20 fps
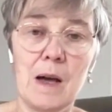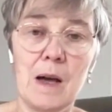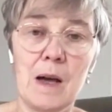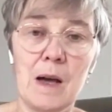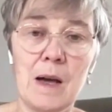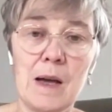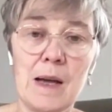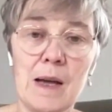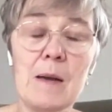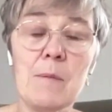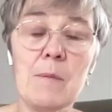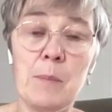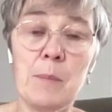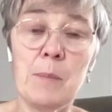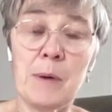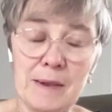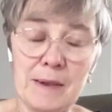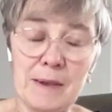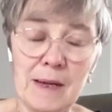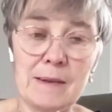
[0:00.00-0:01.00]

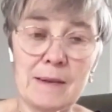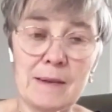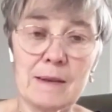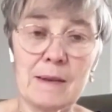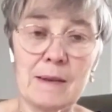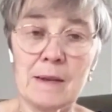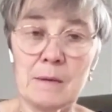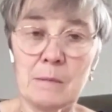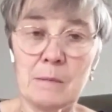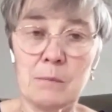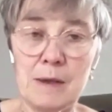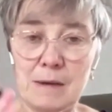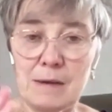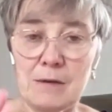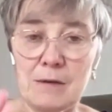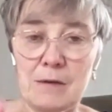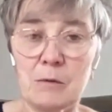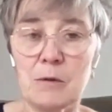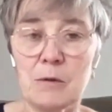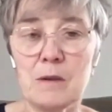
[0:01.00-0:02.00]
But as we
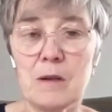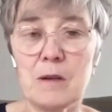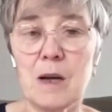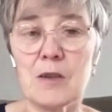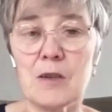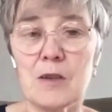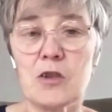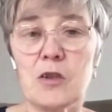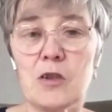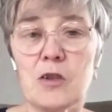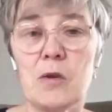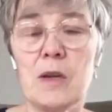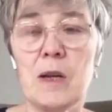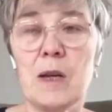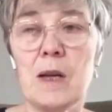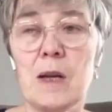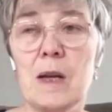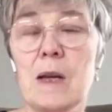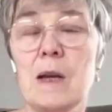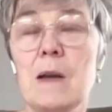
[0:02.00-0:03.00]
sort of touched
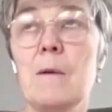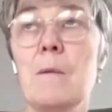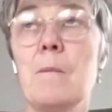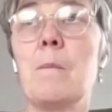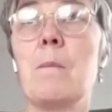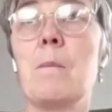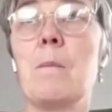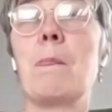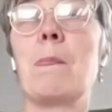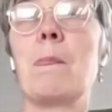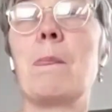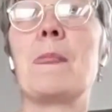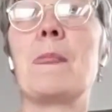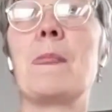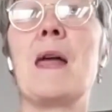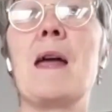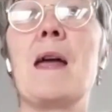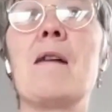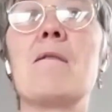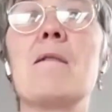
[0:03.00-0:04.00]
on,
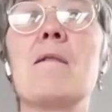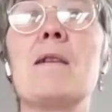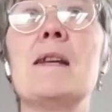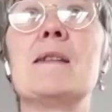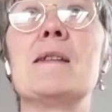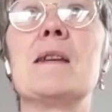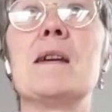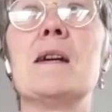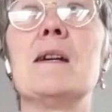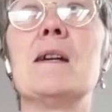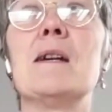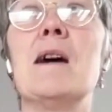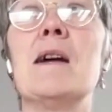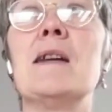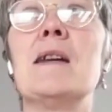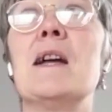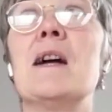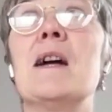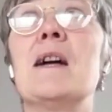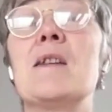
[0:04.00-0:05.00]
there is
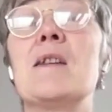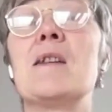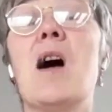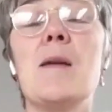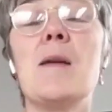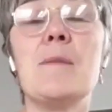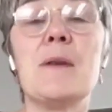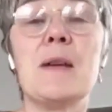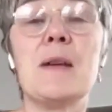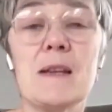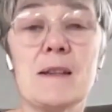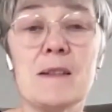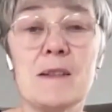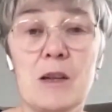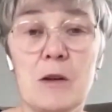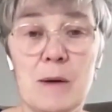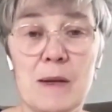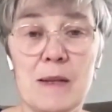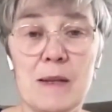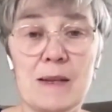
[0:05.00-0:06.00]
a timing
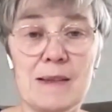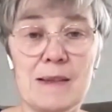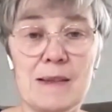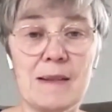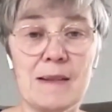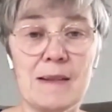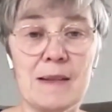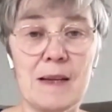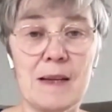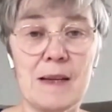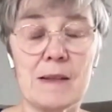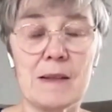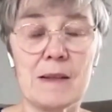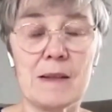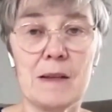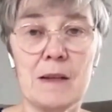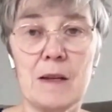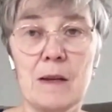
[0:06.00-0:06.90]
issue in the sense that